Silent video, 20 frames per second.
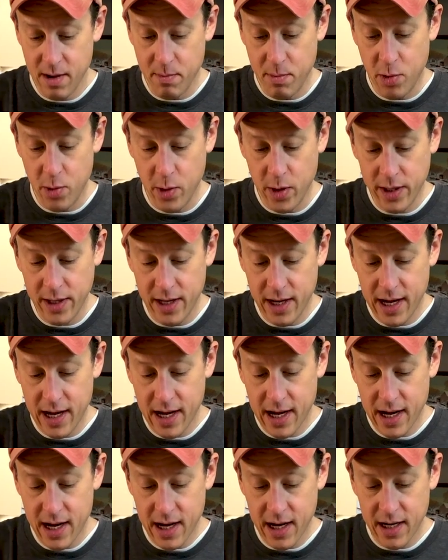Put
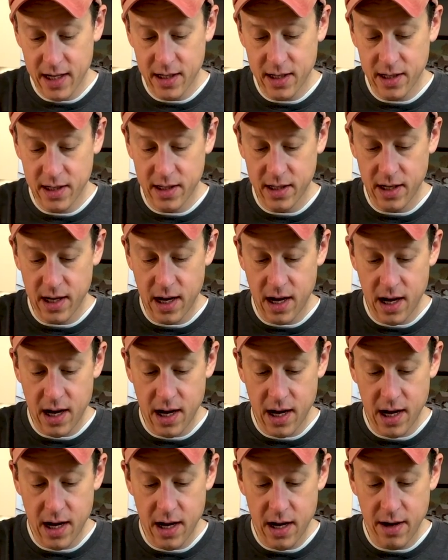that
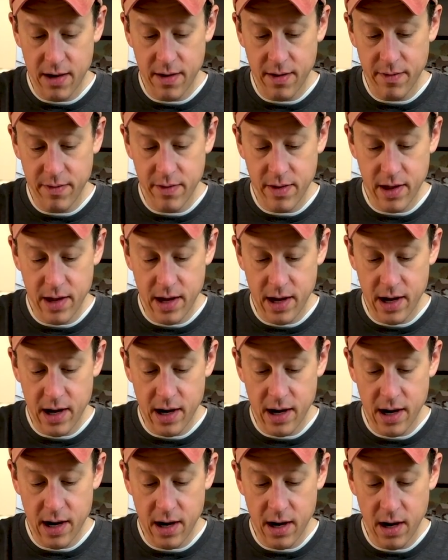inside of
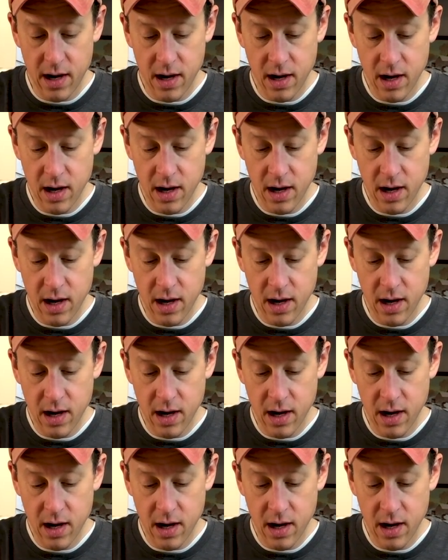there.